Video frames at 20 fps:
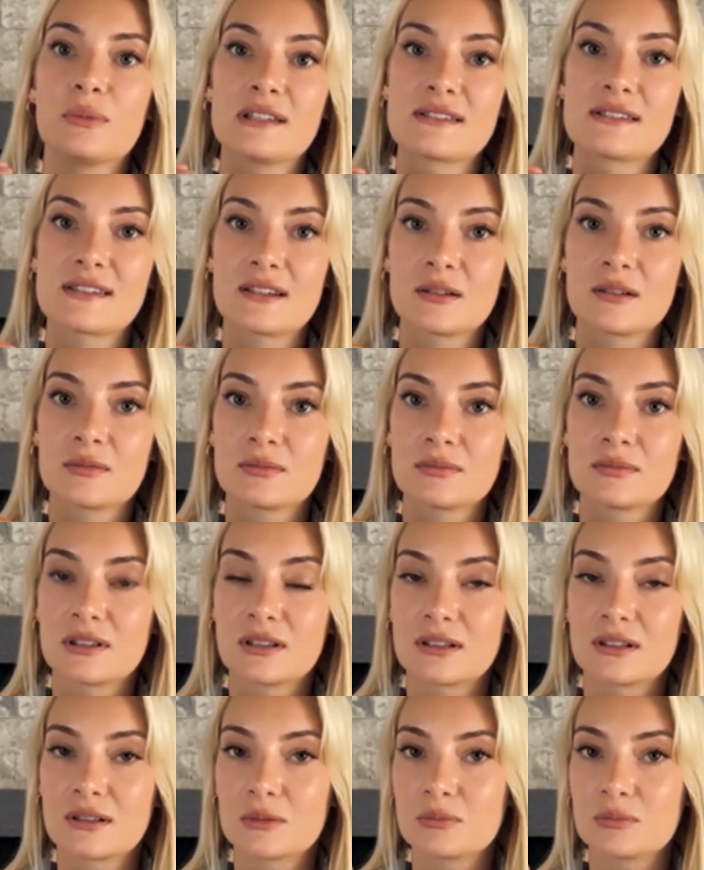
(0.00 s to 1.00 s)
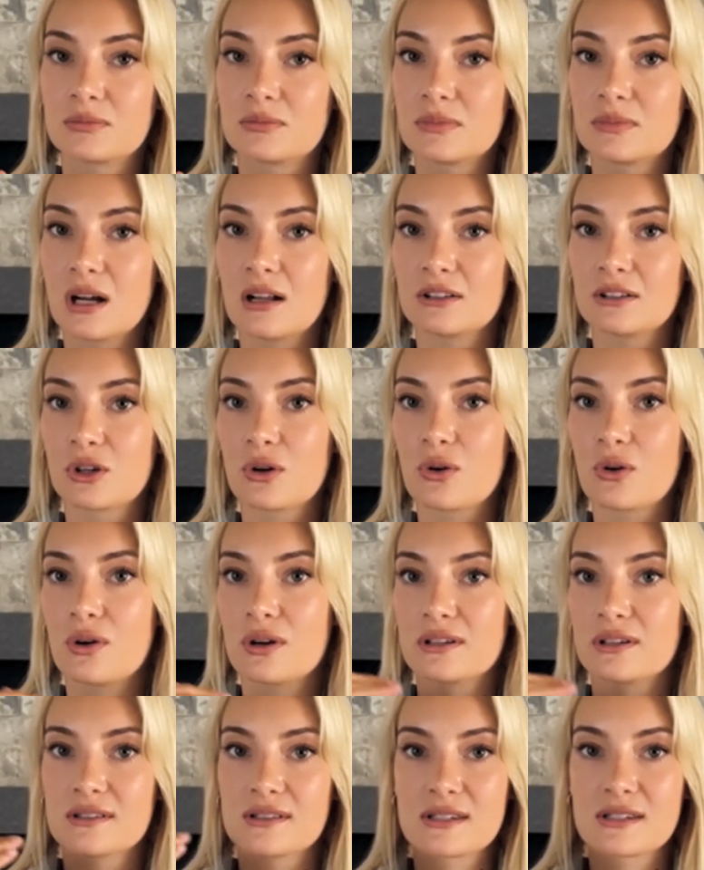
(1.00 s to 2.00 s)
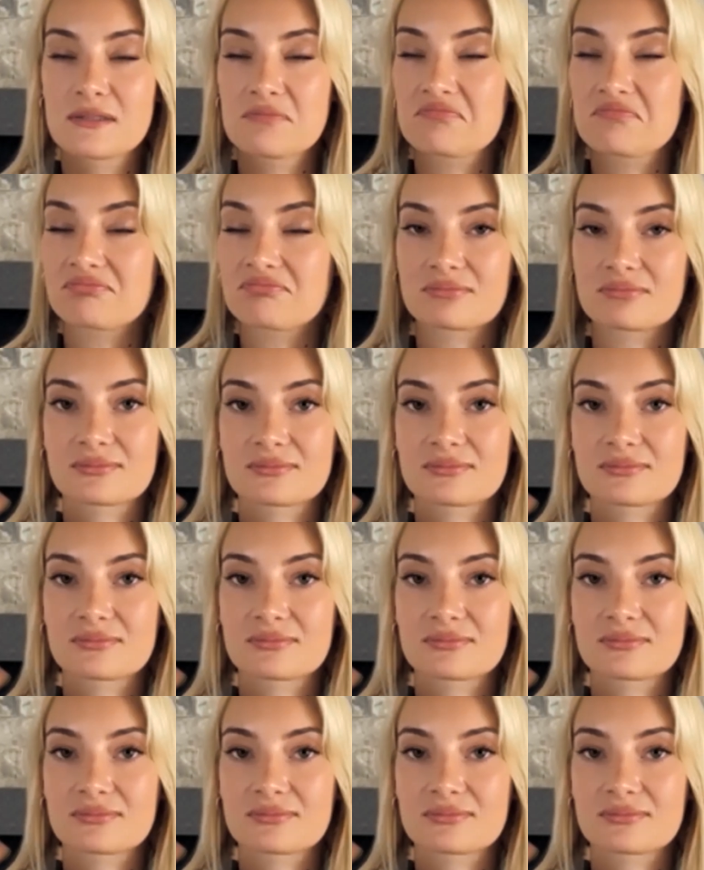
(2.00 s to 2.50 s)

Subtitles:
and some altcoins.